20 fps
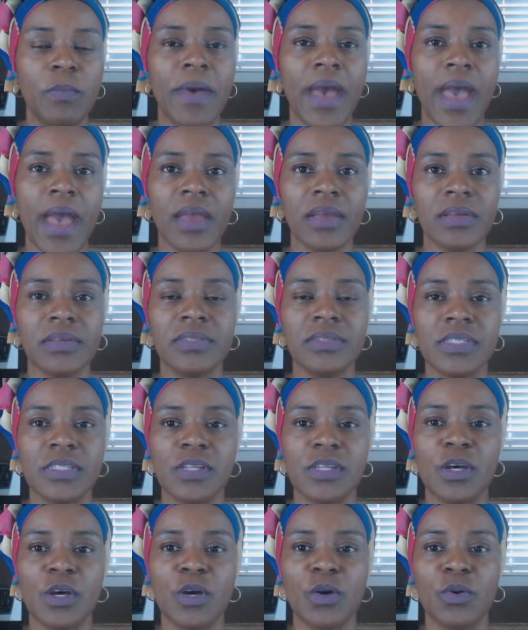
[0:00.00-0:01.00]
you back.
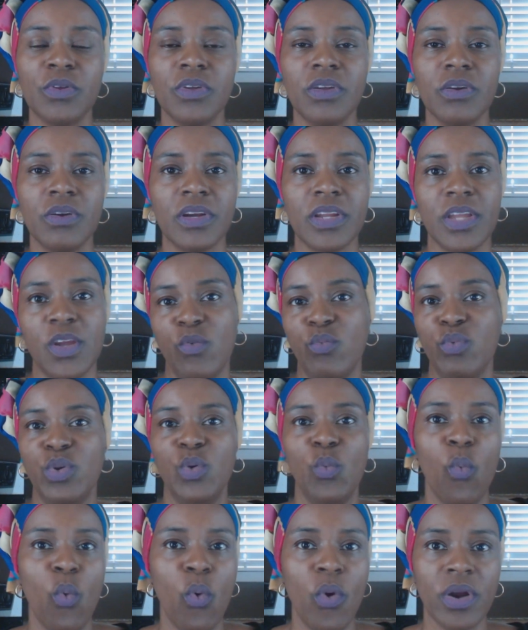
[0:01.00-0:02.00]
So you'll get
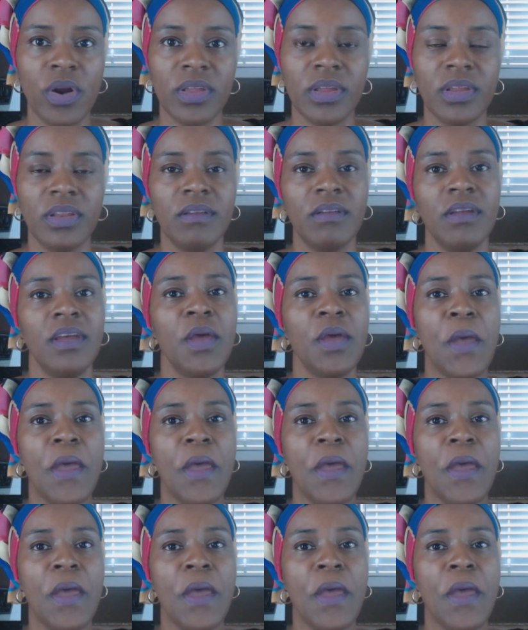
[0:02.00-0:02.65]
rewarded